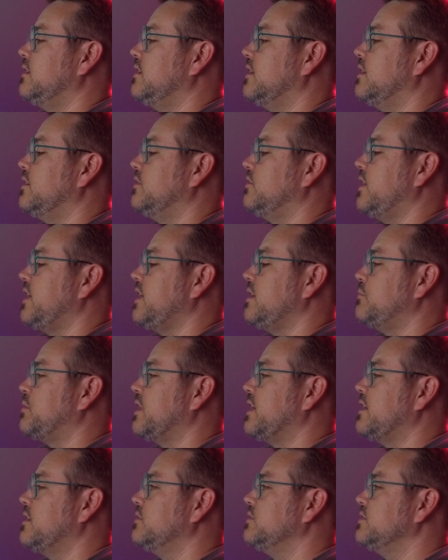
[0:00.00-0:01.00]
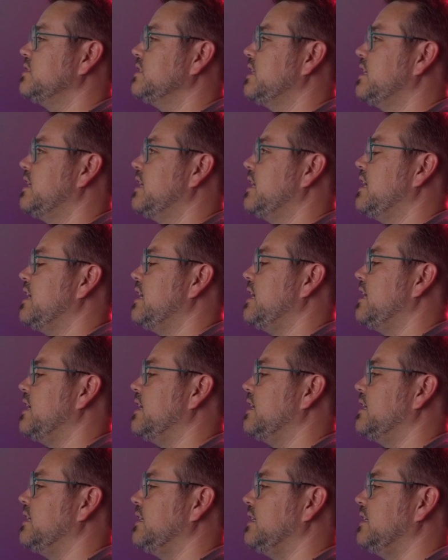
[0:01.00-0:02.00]
under 8 pounds,
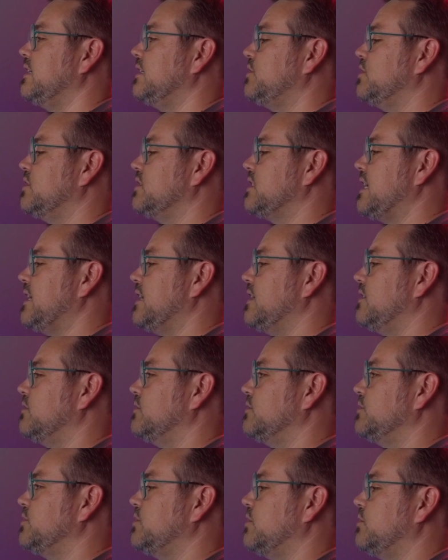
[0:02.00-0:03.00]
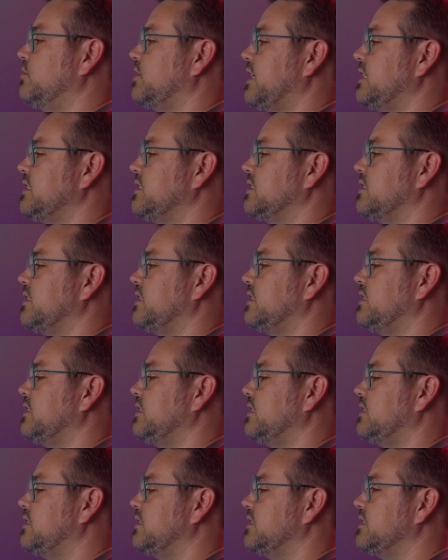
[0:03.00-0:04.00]
and it just handles so nicely.
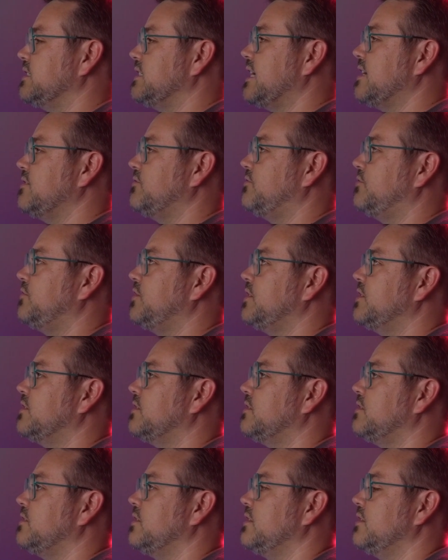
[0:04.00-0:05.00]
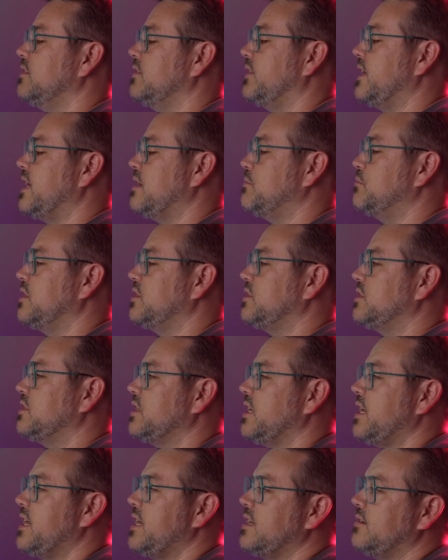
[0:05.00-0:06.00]
It does not feel that much
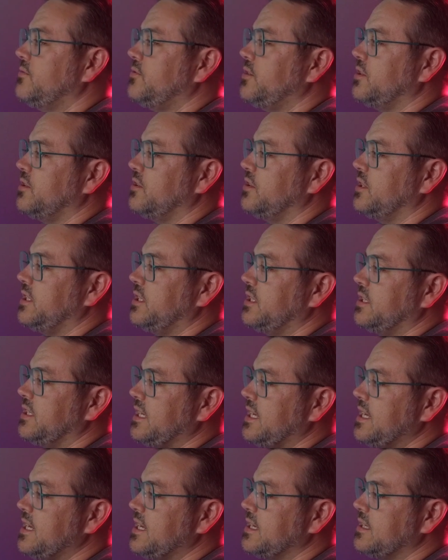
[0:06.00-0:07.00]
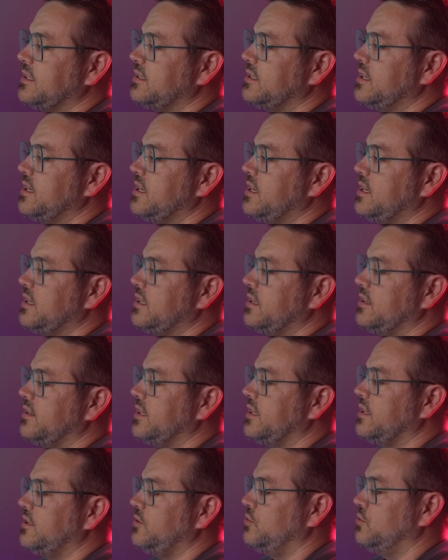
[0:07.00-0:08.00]
heavier in the hand
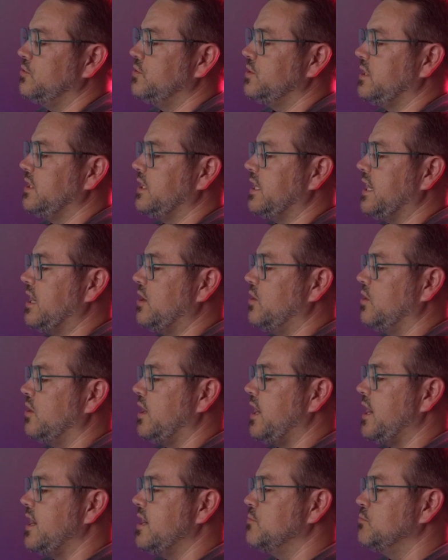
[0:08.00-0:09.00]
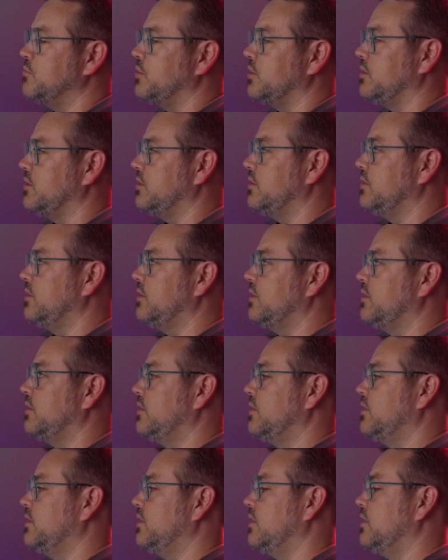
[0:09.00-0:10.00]
than using our Ember
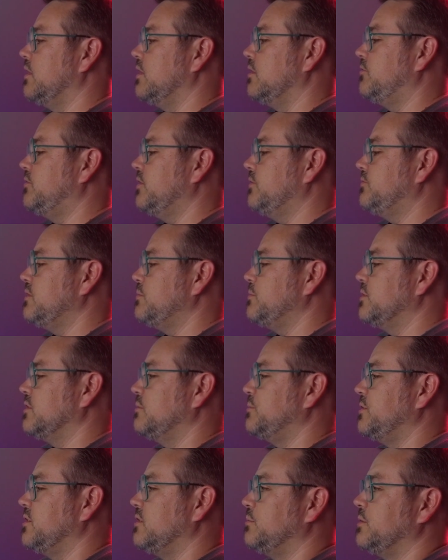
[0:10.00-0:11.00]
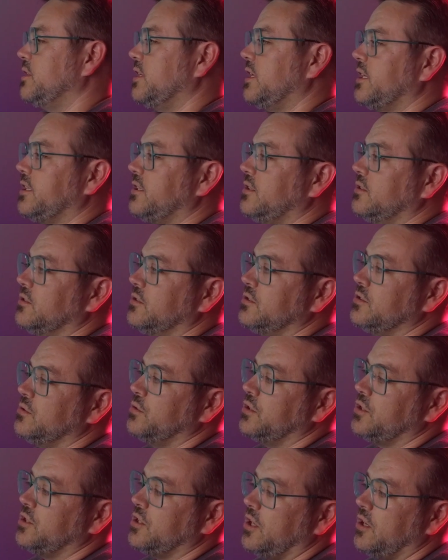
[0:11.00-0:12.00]
50mm binoculars,
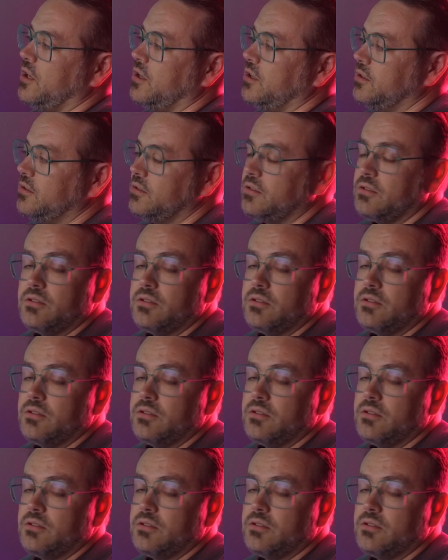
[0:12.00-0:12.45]
which are